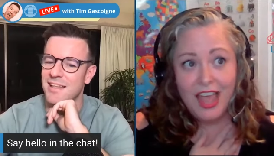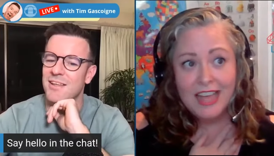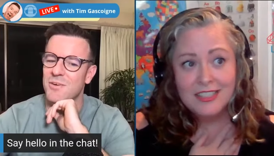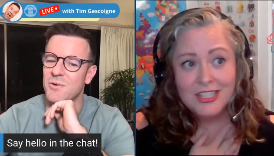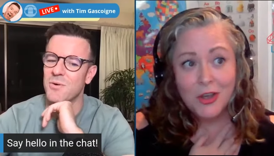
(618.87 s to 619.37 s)

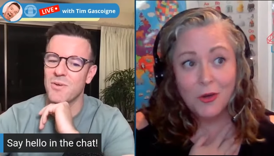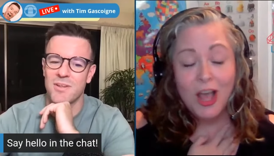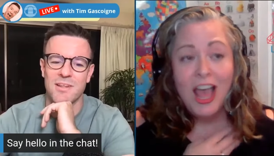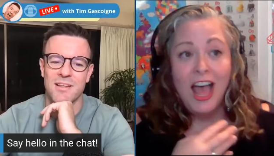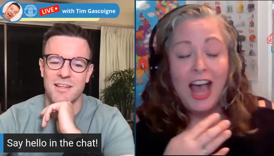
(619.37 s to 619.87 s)
Speaker 1: And cool. so
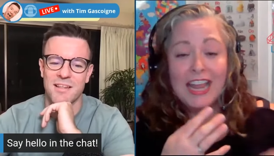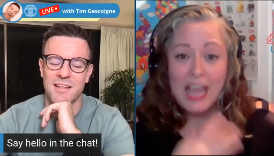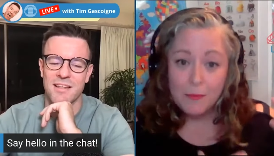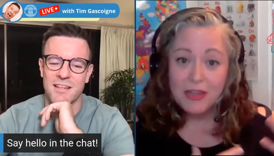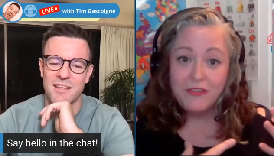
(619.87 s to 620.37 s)
I
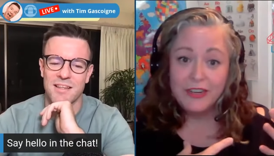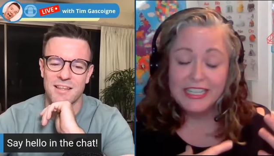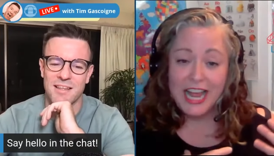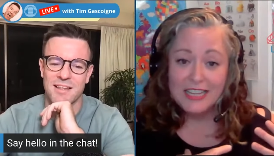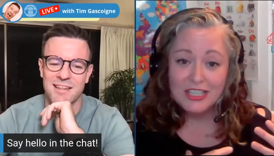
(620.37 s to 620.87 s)
kept my
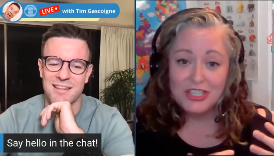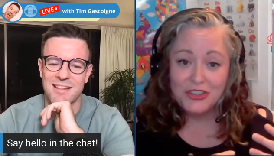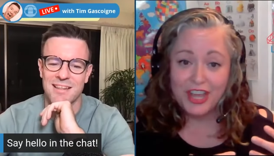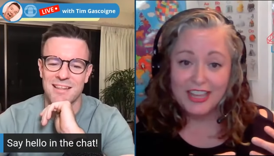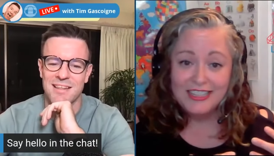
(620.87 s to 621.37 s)
freelance
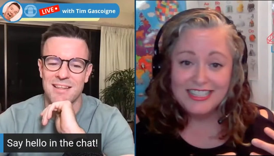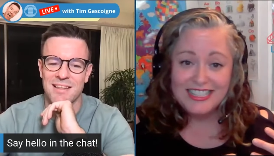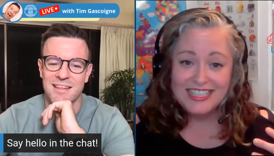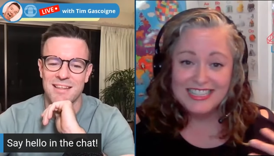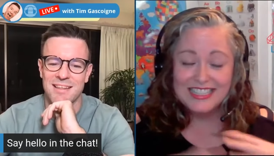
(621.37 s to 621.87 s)

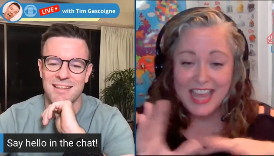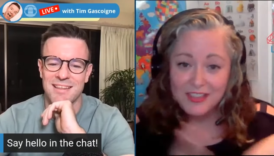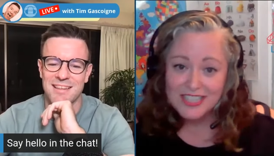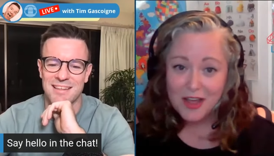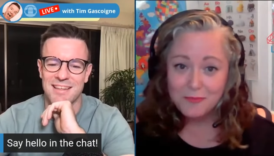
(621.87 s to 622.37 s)
students,
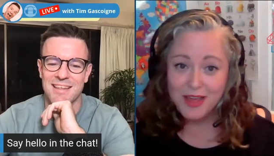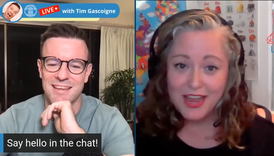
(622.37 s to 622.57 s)
scaled down